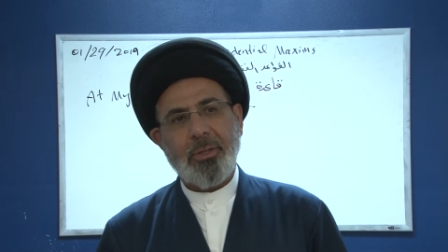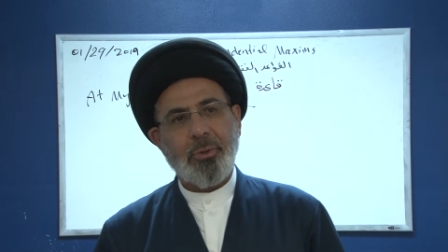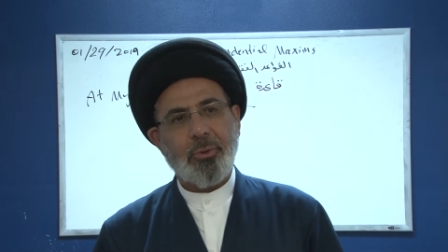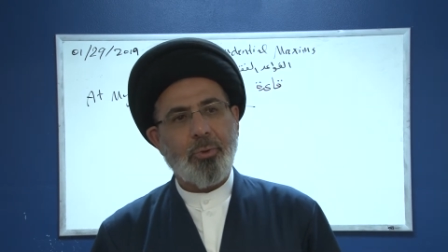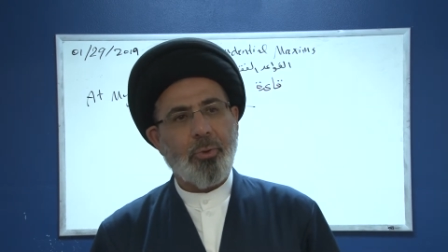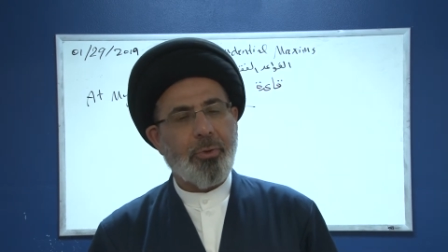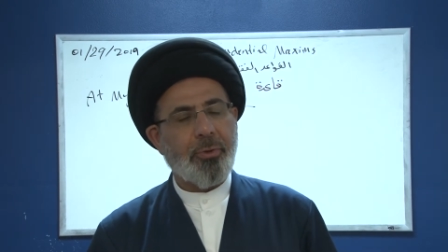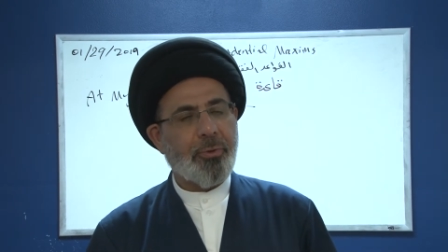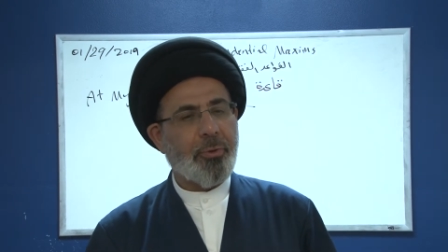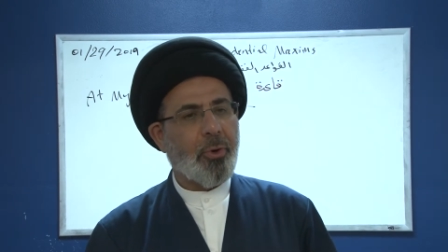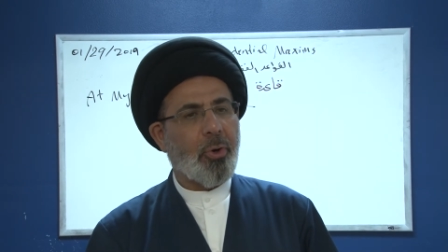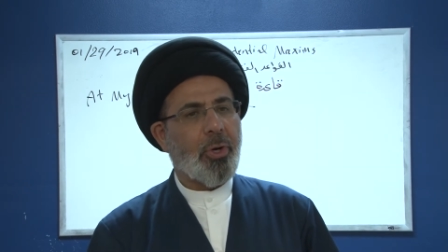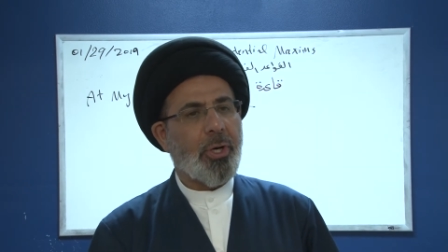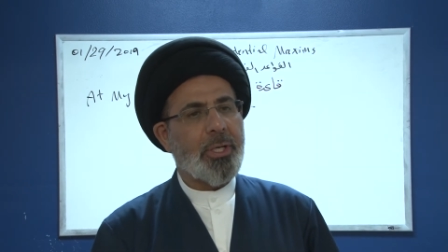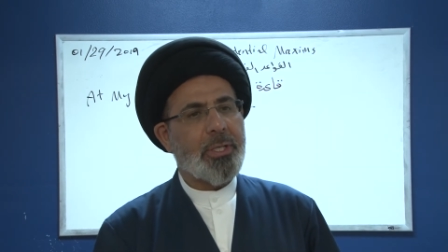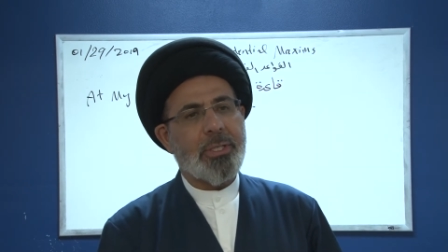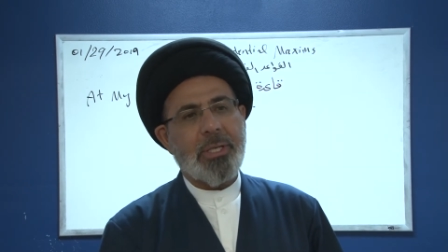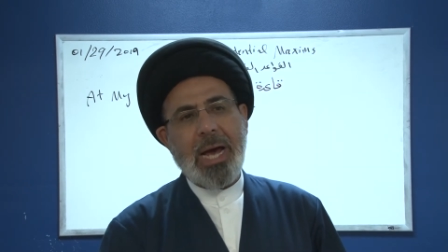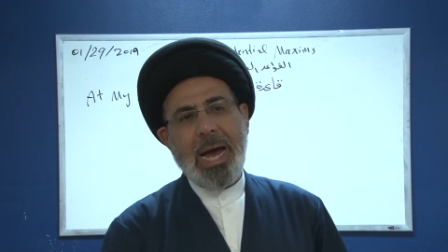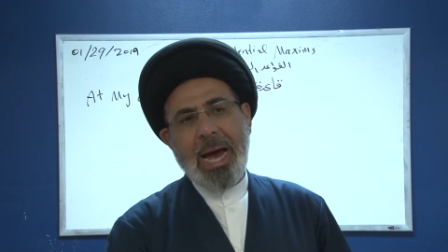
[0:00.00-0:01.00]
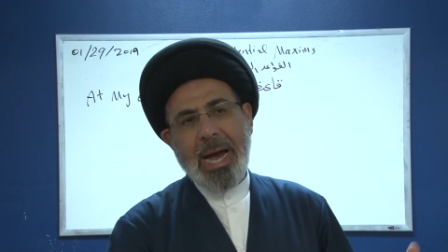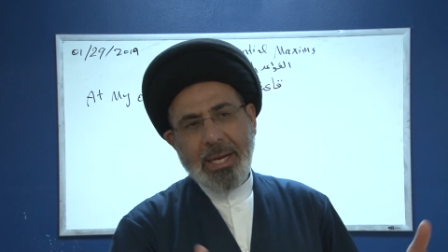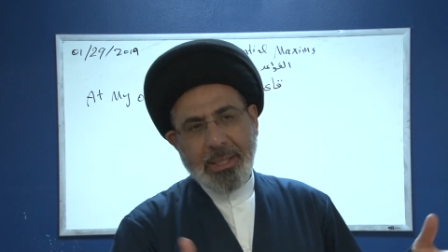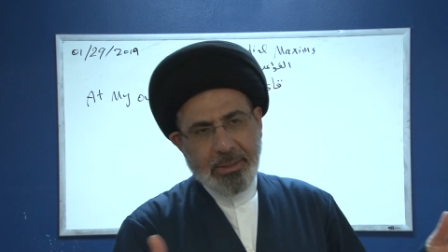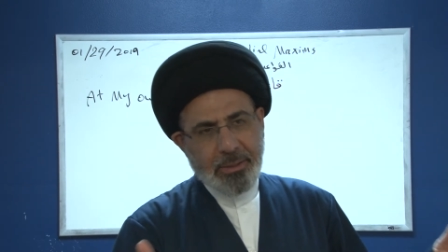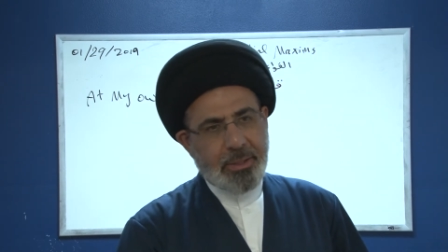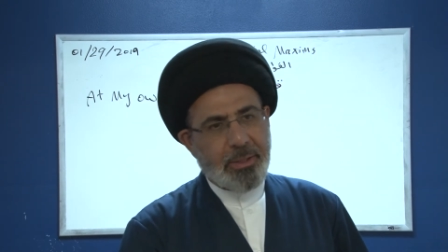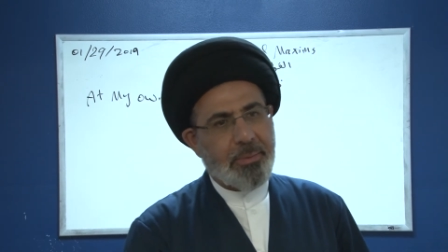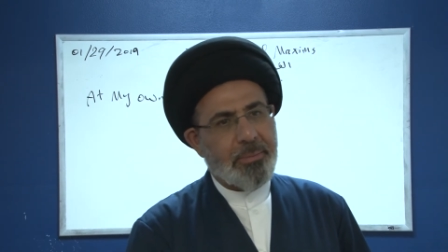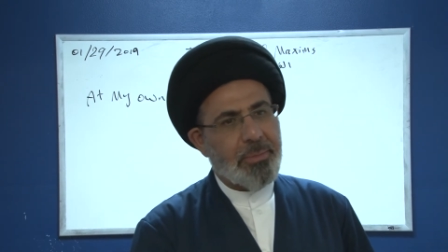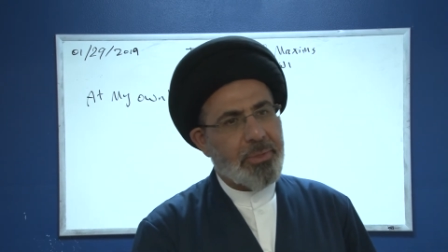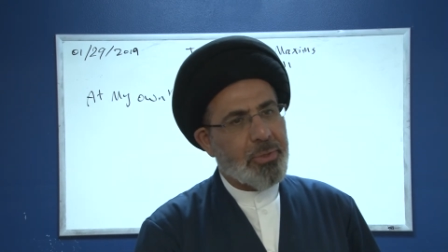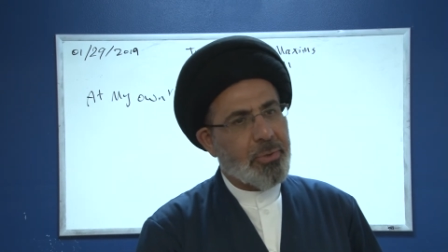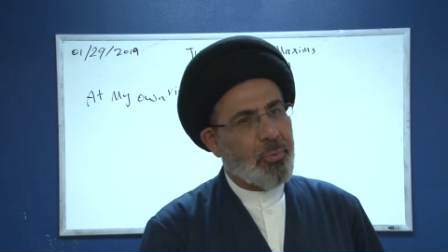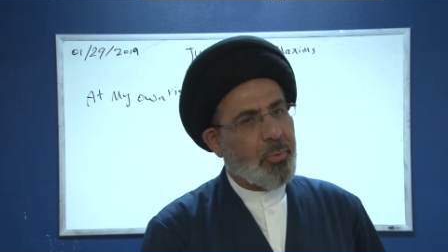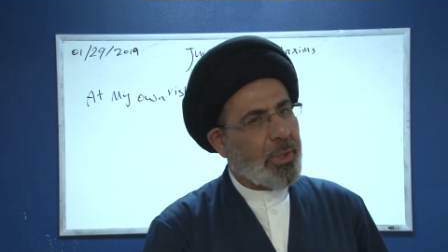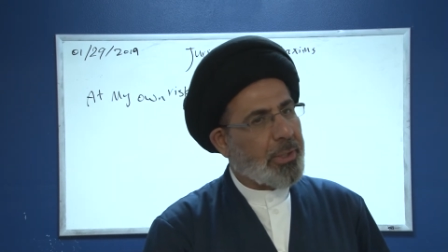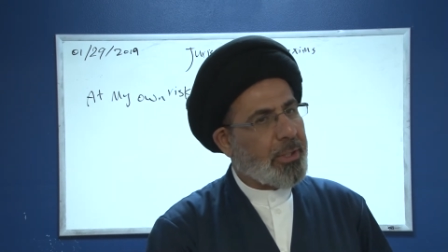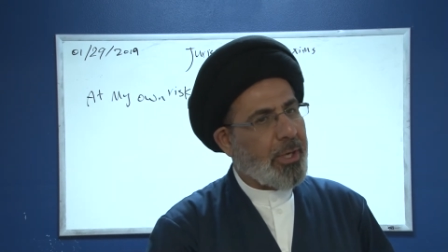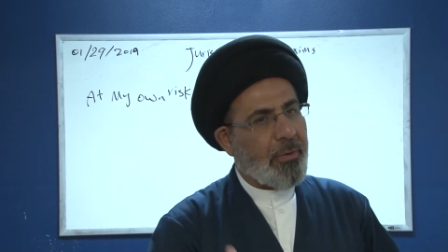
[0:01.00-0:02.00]
to throw his items,
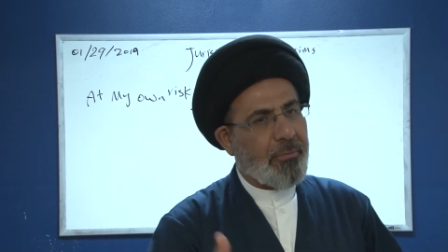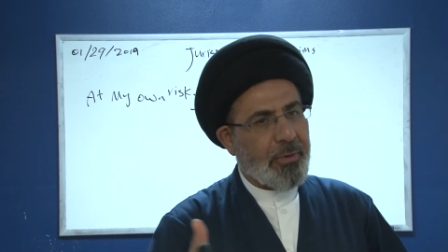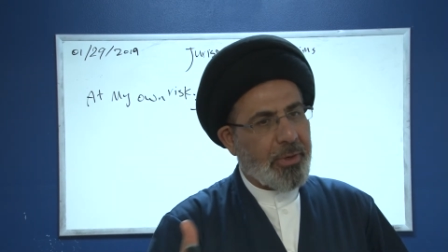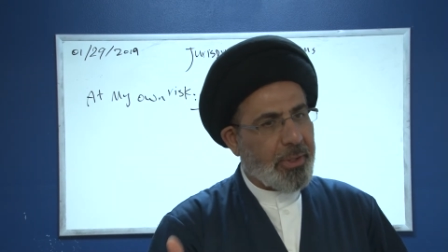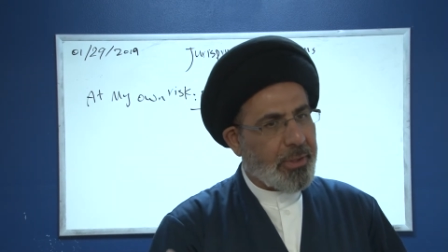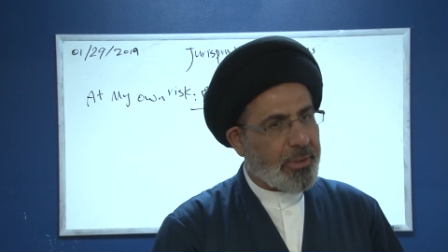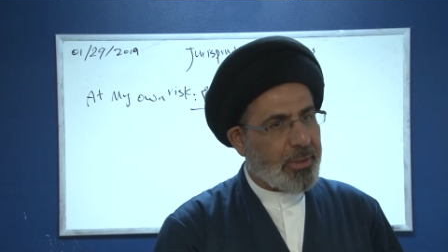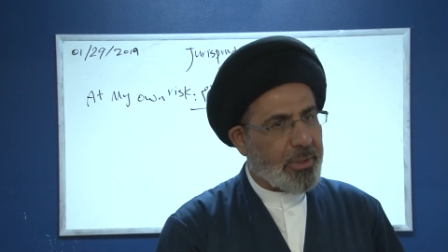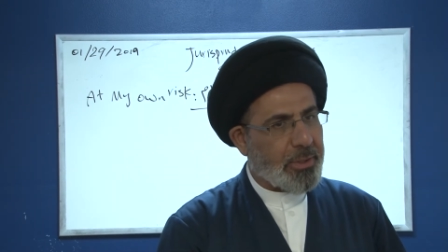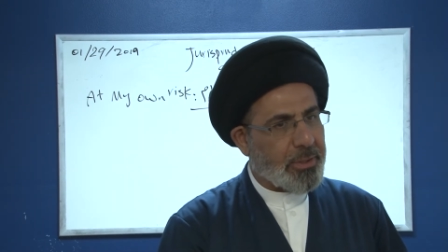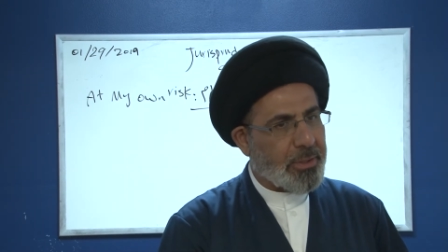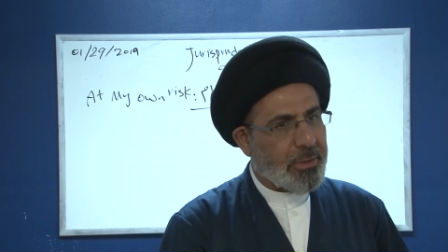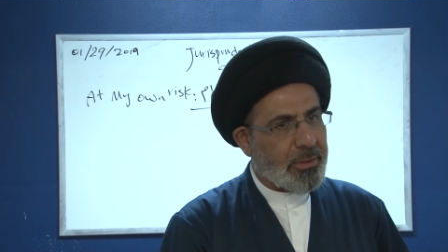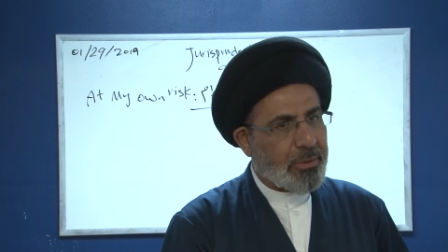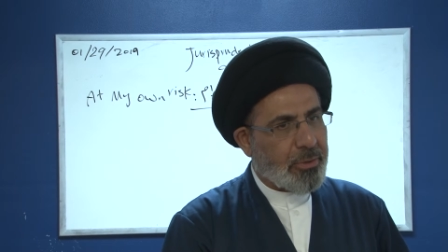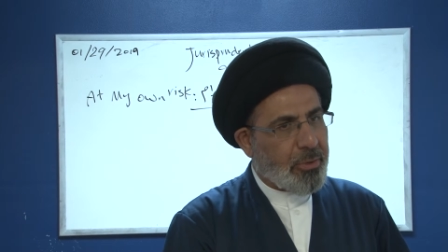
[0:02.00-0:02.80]
whatever it is.